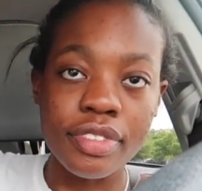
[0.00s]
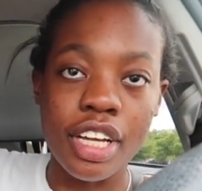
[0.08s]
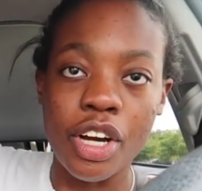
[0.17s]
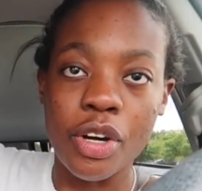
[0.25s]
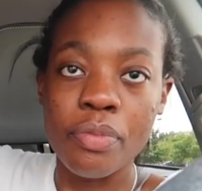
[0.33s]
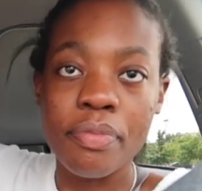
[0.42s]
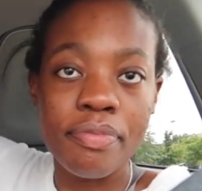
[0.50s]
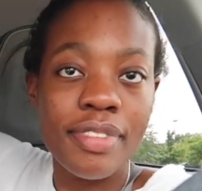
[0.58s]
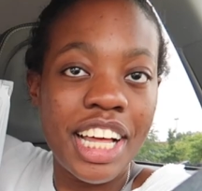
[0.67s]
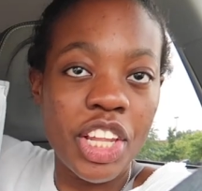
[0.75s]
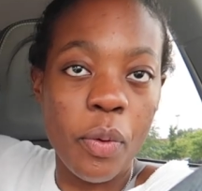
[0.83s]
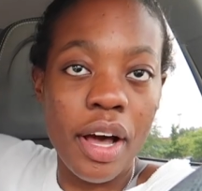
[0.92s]
oh,
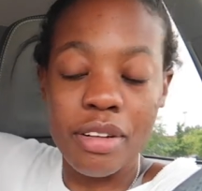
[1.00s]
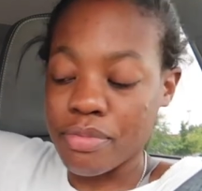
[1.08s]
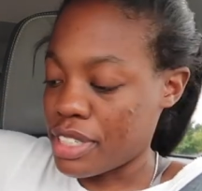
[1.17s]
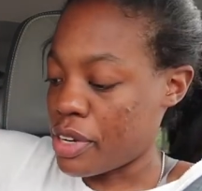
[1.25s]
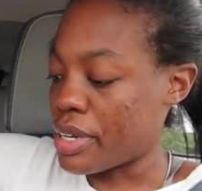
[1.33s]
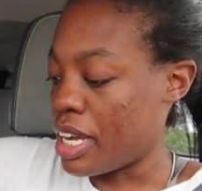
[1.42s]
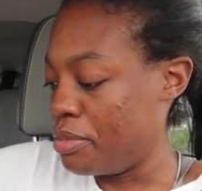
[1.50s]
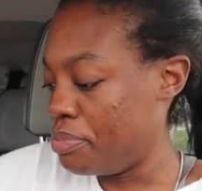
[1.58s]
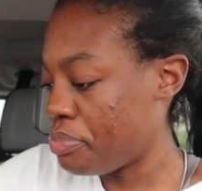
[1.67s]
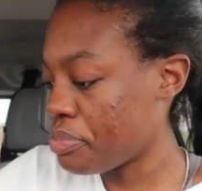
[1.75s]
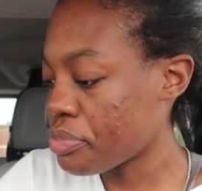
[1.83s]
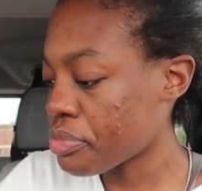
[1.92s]
LOL. There we go.
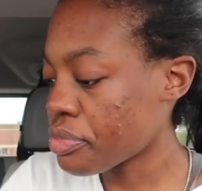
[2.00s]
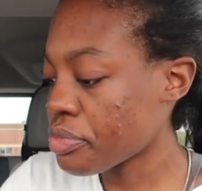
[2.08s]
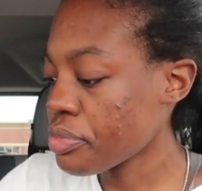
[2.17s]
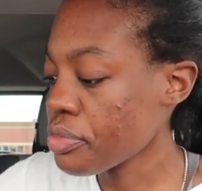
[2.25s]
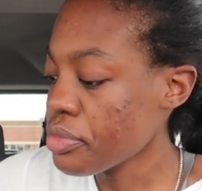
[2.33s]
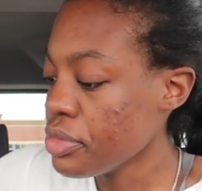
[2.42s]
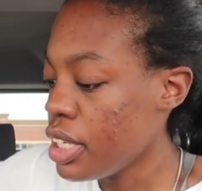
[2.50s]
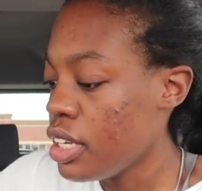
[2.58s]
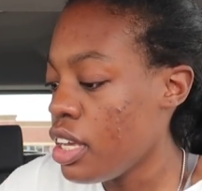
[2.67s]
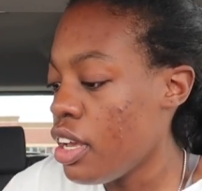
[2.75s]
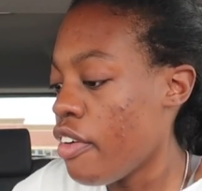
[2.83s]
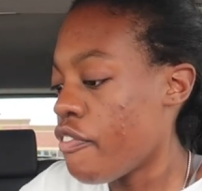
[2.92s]

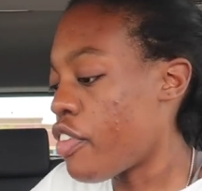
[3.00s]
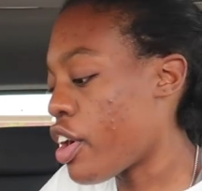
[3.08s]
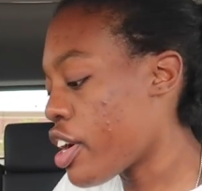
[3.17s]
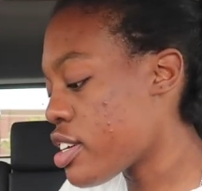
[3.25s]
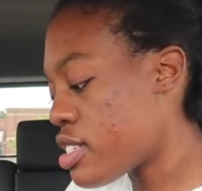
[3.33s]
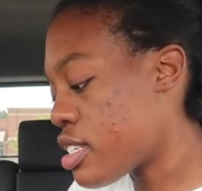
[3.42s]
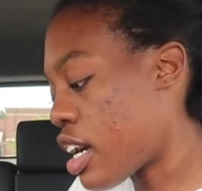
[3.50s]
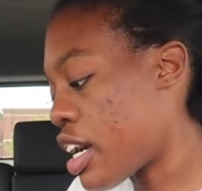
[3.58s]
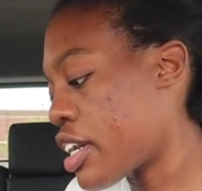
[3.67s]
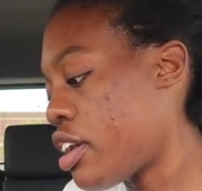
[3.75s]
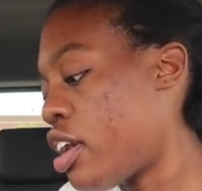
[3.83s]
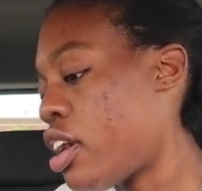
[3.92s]
First,
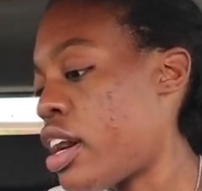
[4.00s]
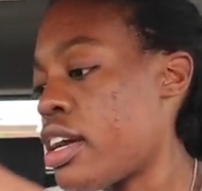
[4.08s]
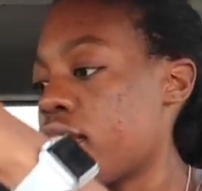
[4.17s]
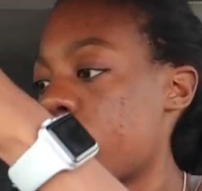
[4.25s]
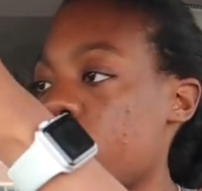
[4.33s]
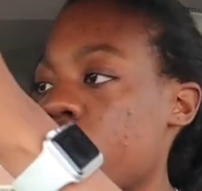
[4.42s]
I got